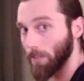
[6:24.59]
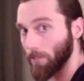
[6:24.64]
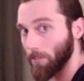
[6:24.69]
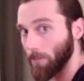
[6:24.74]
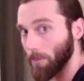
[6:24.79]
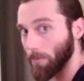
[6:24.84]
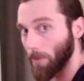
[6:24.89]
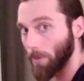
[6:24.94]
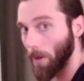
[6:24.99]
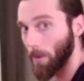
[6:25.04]
too
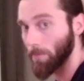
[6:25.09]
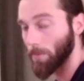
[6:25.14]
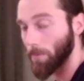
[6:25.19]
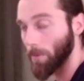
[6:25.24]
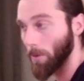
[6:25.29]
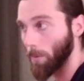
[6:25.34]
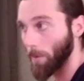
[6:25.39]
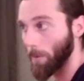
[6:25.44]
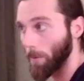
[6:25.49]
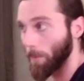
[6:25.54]
far
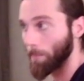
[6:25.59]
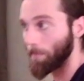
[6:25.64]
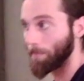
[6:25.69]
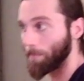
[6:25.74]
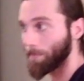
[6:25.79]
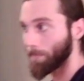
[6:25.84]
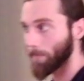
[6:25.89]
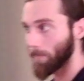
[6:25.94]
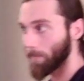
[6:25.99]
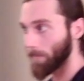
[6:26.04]
forward.
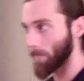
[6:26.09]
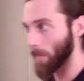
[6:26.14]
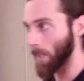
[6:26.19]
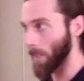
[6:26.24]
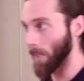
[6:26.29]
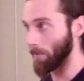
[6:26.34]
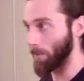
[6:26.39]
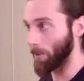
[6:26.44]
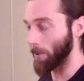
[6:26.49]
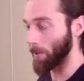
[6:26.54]

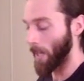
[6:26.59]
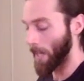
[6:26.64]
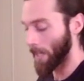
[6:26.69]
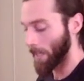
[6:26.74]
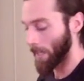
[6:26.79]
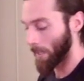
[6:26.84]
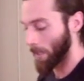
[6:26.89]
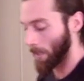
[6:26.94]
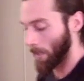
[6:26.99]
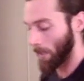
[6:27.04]
If you like,
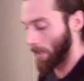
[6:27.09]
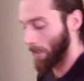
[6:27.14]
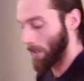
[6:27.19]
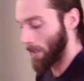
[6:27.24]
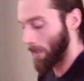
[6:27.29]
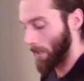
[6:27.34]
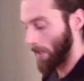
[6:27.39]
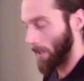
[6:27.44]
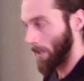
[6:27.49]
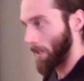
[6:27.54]

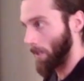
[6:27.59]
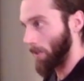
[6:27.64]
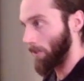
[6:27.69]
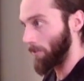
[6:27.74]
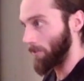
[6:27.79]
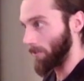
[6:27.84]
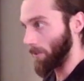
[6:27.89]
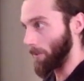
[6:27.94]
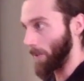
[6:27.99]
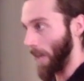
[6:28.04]

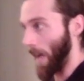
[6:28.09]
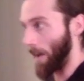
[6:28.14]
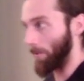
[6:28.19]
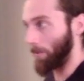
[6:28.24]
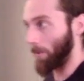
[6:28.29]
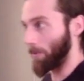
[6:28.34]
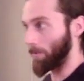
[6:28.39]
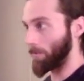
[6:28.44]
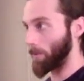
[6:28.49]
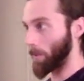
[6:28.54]
scoot halfway
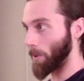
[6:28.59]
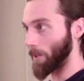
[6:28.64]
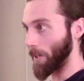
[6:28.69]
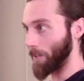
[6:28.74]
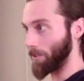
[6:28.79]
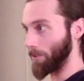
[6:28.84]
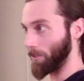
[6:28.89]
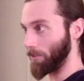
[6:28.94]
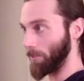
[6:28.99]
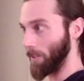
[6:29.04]
forward on
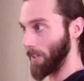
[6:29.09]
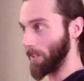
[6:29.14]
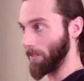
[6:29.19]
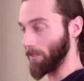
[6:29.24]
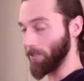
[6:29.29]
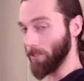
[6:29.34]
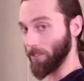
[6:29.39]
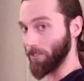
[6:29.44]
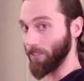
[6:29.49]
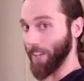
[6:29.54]
your seat,
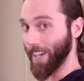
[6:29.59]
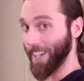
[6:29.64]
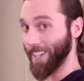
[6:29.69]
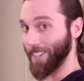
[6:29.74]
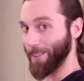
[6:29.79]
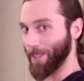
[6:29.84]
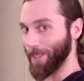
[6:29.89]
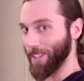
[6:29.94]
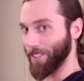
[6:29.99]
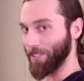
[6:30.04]
just like an
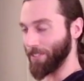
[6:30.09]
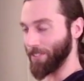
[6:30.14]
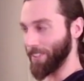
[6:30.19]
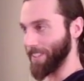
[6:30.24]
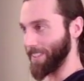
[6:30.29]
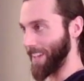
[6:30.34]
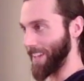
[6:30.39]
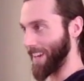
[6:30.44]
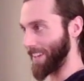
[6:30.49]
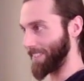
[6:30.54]
orchestra
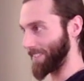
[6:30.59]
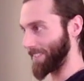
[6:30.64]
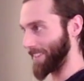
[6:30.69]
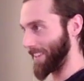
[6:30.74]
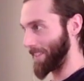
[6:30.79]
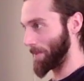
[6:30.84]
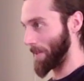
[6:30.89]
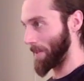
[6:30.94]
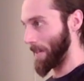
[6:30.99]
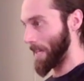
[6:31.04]
class, right?
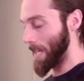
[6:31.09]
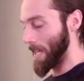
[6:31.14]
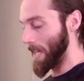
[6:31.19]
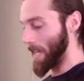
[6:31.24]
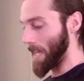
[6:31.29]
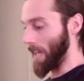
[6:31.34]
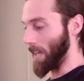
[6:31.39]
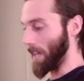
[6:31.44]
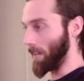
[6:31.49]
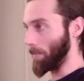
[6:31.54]

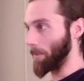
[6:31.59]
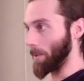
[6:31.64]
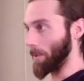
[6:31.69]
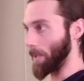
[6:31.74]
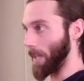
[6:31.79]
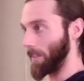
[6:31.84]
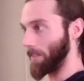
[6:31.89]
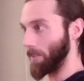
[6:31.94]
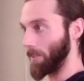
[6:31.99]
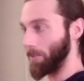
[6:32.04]
And
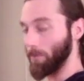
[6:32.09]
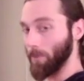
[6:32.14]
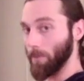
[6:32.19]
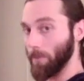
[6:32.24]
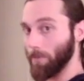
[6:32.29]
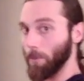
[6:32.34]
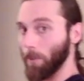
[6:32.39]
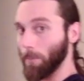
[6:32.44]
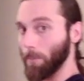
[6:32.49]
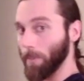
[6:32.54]
plant those feet
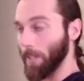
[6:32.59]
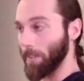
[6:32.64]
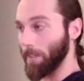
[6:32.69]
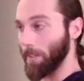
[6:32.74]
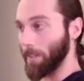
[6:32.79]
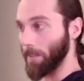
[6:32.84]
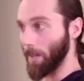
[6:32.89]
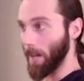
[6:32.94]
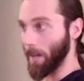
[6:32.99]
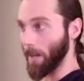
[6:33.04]
firmly on the
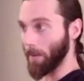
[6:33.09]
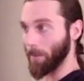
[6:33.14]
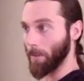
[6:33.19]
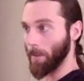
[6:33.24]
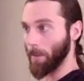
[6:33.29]
ground.